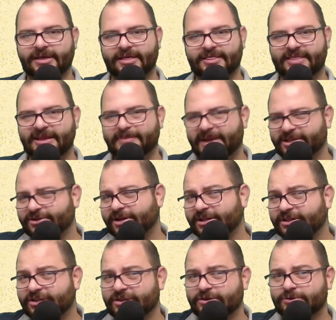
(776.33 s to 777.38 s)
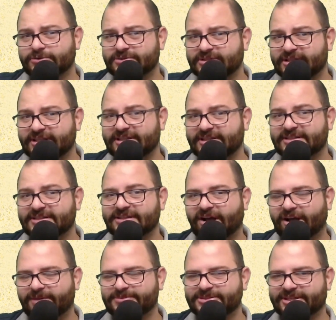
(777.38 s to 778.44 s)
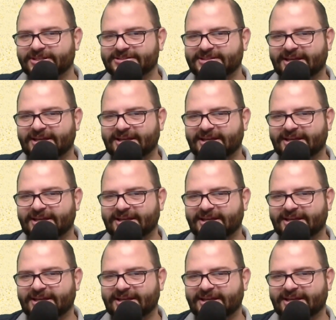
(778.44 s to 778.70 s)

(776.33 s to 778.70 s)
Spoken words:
they might try to use these objects